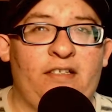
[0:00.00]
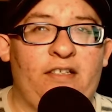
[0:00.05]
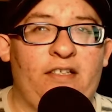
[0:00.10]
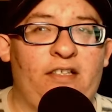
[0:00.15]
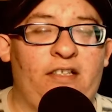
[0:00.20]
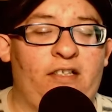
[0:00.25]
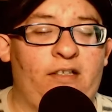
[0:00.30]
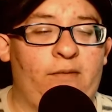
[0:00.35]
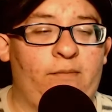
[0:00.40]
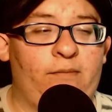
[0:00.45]

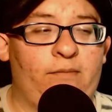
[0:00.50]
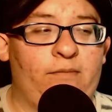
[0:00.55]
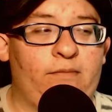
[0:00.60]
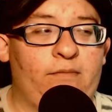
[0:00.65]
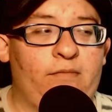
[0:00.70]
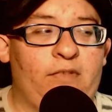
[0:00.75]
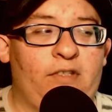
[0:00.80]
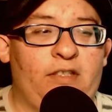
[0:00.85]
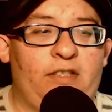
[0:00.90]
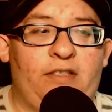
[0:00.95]
um,
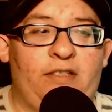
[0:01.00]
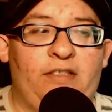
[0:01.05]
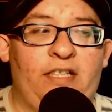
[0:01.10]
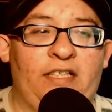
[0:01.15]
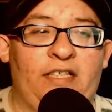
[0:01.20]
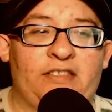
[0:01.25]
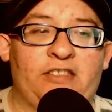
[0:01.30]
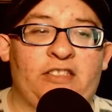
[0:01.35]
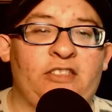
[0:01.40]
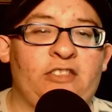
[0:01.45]

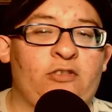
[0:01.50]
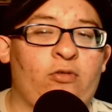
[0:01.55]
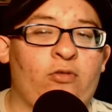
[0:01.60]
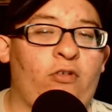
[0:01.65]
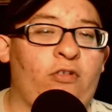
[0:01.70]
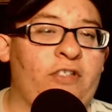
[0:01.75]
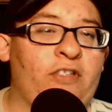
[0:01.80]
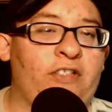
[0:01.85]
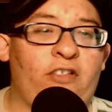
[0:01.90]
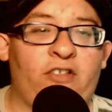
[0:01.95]
that's
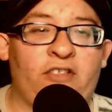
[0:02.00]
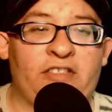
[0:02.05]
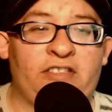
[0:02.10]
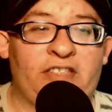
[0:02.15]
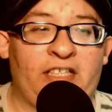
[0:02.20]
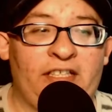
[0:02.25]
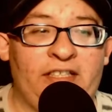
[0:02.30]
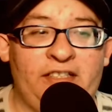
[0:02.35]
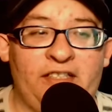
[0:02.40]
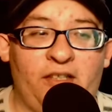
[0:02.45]
controlling all
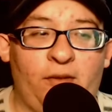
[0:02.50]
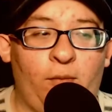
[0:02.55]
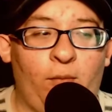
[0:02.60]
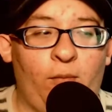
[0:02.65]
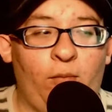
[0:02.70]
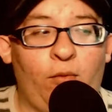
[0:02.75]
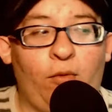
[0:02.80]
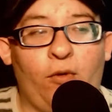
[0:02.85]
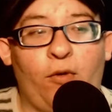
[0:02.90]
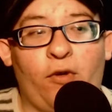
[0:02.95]
this idea of
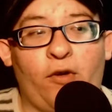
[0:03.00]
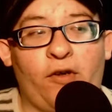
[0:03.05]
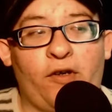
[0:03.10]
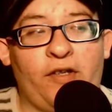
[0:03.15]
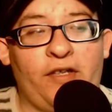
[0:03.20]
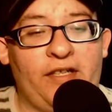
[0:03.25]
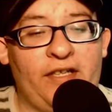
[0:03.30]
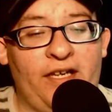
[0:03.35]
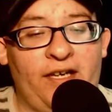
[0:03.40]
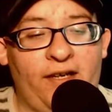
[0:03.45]
war
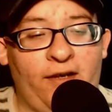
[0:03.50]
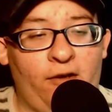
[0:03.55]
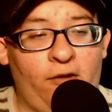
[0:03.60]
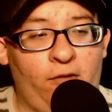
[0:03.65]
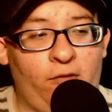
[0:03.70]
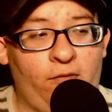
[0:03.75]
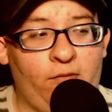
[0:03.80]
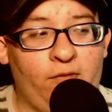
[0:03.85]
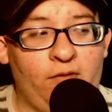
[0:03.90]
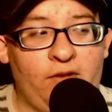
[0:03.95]
and
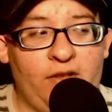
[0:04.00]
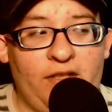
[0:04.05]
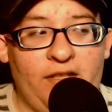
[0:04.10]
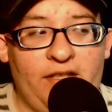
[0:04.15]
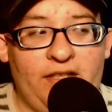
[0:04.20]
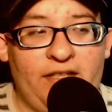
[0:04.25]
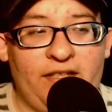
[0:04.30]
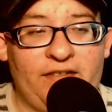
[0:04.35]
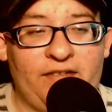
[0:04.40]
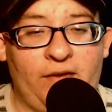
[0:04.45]
how
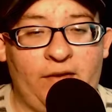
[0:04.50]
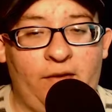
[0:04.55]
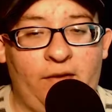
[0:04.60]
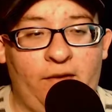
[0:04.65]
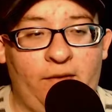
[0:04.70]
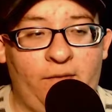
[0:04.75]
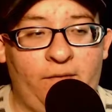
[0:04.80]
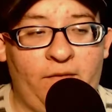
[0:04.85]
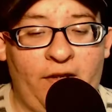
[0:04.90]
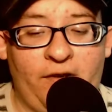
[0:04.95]
it's
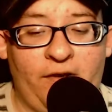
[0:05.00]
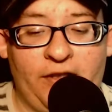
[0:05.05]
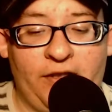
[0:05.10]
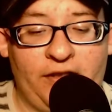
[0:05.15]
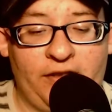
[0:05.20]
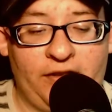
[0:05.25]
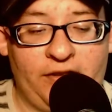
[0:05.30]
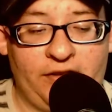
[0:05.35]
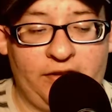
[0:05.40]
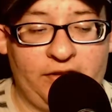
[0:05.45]
a
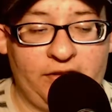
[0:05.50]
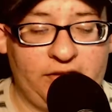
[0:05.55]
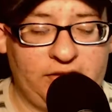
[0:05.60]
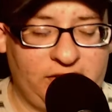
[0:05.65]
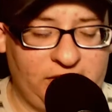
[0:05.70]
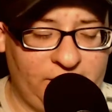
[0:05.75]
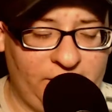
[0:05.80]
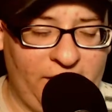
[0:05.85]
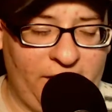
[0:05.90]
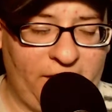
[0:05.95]
very
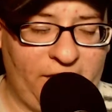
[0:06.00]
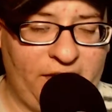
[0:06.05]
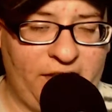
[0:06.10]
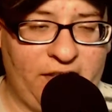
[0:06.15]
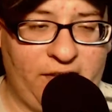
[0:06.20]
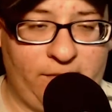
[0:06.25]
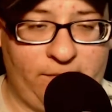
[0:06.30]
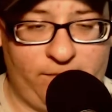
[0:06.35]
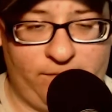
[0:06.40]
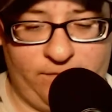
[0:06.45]
it's a very
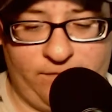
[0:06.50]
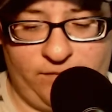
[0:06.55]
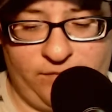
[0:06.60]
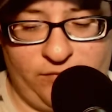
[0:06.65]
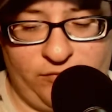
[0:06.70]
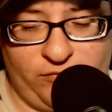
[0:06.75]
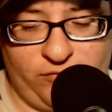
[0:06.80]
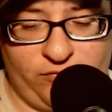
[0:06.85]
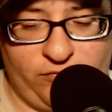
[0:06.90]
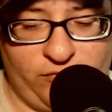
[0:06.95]
um,
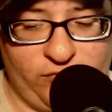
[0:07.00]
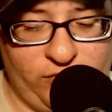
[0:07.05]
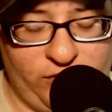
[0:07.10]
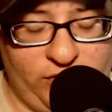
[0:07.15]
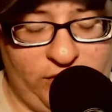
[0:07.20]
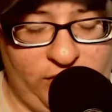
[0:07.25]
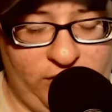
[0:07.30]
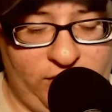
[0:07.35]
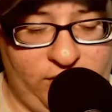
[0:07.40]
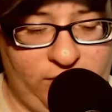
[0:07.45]

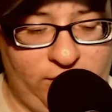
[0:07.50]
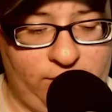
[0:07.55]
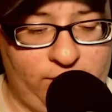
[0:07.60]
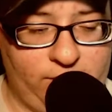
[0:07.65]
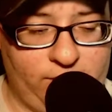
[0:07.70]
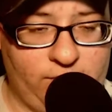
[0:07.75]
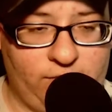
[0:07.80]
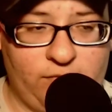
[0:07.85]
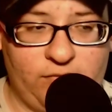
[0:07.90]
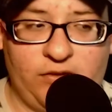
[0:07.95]

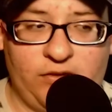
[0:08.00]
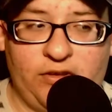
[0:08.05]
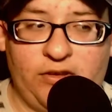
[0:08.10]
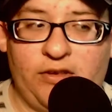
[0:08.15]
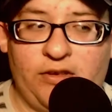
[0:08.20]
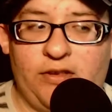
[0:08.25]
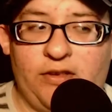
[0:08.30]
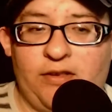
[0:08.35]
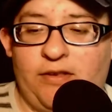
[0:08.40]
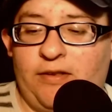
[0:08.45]
um
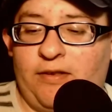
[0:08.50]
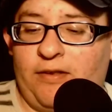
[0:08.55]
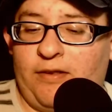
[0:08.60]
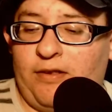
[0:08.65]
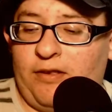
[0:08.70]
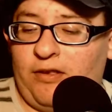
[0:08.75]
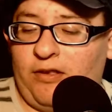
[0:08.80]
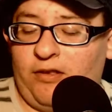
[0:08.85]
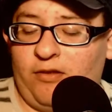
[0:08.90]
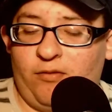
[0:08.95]

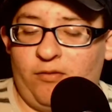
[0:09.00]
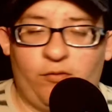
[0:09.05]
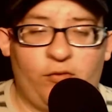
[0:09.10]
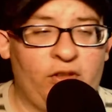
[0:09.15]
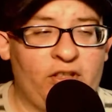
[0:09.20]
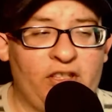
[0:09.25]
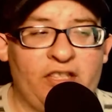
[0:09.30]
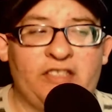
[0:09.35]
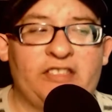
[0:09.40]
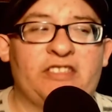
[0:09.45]

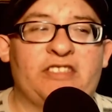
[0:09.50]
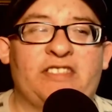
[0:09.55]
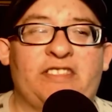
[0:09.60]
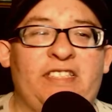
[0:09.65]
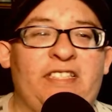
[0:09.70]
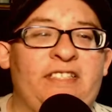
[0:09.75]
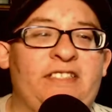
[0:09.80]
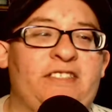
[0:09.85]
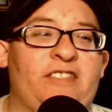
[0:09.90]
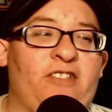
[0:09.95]
religious
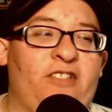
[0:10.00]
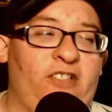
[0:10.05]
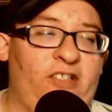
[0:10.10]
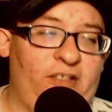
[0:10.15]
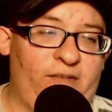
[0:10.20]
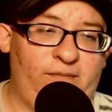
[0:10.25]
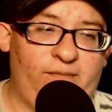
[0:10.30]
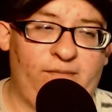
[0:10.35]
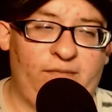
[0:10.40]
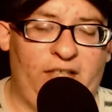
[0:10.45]
thing to
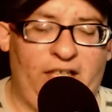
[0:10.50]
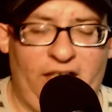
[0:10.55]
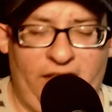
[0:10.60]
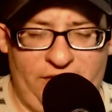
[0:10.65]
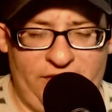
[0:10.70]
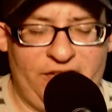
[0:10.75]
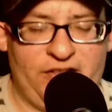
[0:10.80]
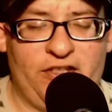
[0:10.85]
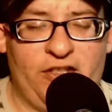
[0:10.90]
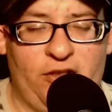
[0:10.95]
her
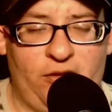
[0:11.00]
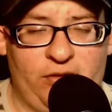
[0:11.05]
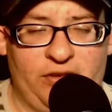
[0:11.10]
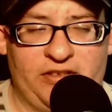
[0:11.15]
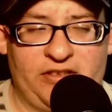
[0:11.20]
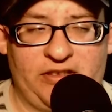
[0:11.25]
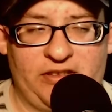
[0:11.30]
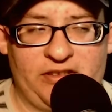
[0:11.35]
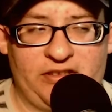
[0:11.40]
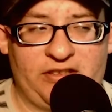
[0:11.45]
and you know
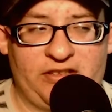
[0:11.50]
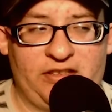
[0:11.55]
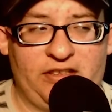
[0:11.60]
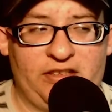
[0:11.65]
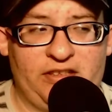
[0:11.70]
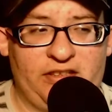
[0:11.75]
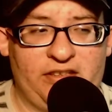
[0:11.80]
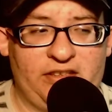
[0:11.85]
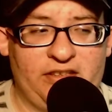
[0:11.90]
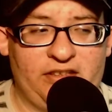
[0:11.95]
it's it's
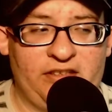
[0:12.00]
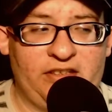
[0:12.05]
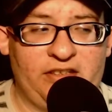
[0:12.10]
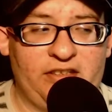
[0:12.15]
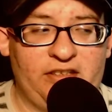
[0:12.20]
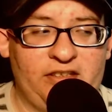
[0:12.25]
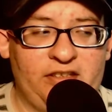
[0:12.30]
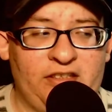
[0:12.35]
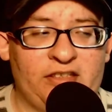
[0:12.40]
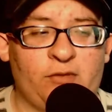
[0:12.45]

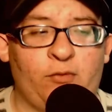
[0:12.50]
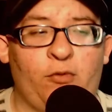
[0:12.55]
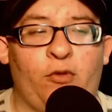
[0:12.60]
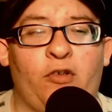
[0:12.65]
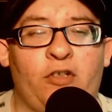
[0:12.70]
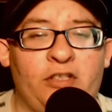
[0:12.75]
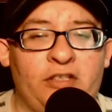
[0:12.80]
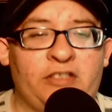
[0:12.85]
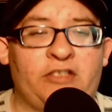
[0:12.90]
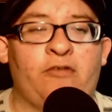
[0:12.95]
it, this
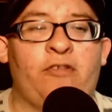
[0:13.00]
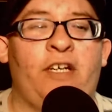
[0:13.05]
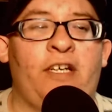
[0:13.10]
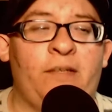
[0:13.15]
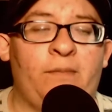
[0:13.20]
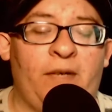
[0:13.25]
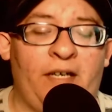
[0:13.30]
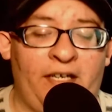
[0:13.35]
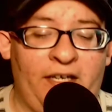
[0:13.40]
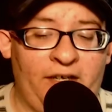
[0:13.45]
war is
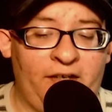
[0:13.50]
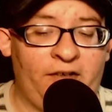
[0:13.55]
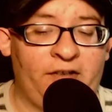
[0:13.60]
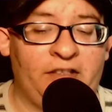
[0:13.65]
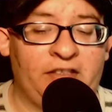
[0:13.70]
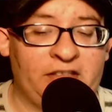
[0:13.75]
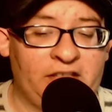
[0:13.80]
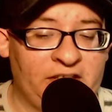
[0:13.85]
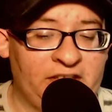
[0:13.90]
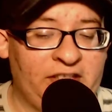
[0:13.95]
created by
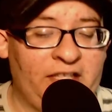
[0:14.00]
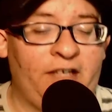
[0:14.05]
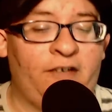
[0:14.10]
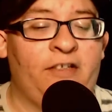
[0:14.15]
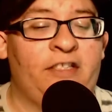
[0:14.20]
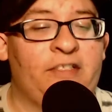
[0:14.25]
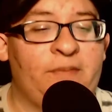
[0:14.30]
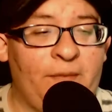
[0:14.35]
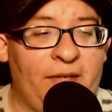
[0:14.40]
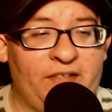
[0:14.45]
Ares because
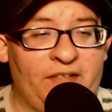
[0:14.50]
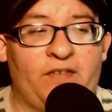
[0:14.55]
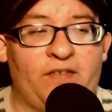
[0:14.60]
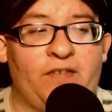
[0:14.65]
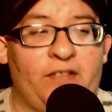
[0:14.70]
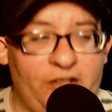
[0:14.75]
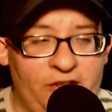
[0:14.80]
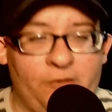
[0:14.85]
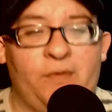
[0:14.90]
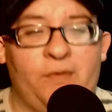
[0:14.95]
Ares makes
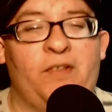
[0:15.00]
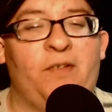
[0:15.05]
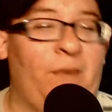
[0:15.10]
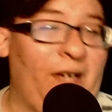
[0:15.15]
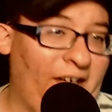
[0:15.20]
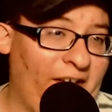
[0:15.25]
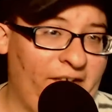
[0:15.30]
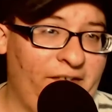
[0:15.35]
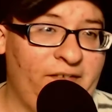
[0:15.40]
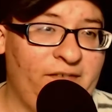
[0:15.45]
humans
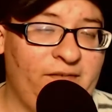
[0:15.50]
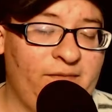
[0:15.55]
bad